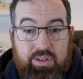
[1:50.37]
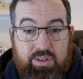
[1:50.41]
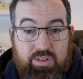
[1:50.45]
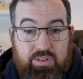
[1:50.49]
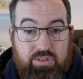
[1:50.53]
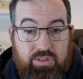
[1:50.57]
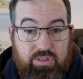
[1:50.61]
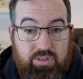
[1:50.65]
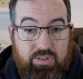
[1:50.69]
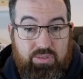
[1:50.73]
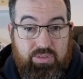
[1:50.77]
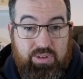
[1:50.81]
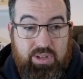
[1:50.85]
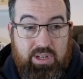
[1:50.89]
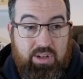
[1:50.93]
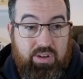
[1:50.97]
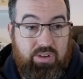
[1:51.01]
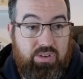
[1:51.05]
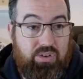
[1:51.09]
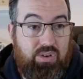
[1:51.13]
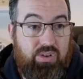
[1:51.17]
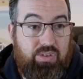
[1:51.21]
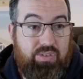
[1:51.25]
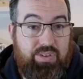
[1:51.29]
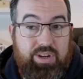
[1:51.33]
So if we
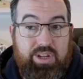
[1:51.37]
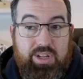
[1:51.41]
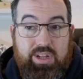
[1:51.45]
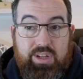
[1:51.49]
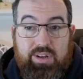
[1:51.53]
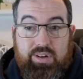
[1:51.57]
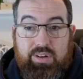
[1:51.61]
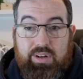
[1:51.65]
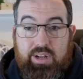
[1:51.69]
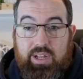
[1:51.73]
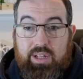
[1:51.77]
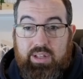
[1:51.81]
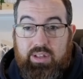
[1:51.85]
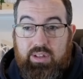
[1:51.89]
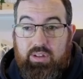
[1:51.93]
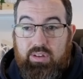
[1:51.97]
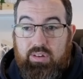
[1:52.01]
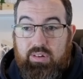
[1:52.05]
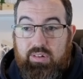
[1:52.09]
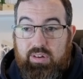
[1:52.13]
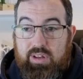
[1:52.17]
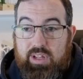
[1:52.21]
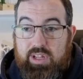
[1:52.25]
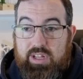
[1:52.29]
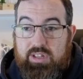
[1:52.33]
look over here at the
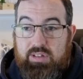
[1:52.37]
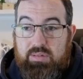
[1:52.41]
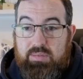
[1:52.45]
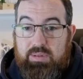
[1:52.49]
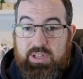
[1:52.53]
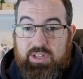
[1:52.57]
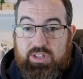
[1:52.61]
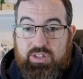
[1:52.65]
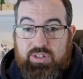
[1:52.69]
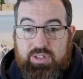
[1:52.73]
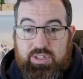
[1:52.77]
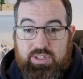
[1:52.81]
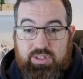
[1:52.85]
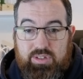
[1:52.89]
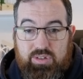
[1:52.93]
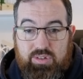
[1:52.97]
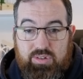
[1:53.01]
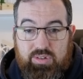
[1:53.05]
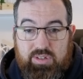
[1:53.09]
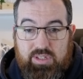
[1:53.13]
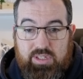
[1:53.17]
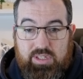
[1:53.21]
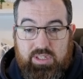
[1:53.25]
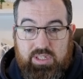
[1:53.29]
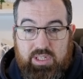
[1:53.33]
correlation matrix, you
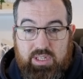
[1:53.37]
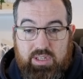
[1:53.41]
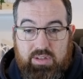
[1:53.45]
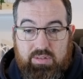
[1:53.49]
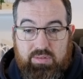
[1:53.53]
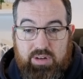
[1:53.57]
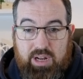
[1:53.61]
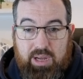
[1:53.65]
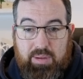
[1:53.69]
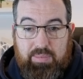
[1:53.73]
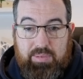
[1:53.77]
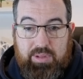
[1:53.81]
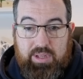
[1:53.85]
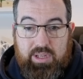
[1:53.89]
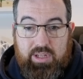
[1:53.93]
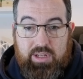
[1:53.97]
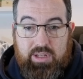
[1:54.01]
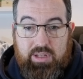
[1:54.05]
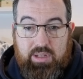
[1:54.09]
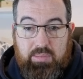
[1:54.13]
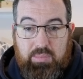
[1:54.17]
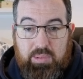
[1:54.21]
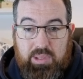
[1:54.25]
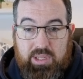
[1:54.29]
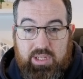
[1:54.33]
can see Wrapped
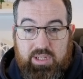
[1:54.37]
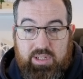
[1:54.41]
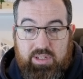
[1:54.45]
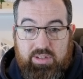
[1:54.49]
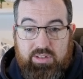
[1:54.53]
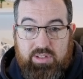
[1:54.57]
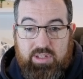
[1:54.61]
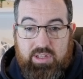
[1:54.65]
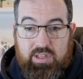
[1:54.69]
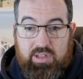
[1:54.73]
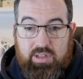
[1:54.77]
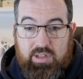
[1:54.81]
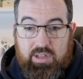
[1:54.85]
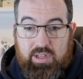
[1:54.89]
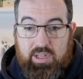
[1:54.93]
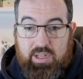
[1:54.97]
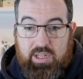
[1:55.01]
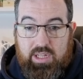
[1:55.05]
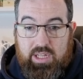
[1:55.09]
ETH and BTC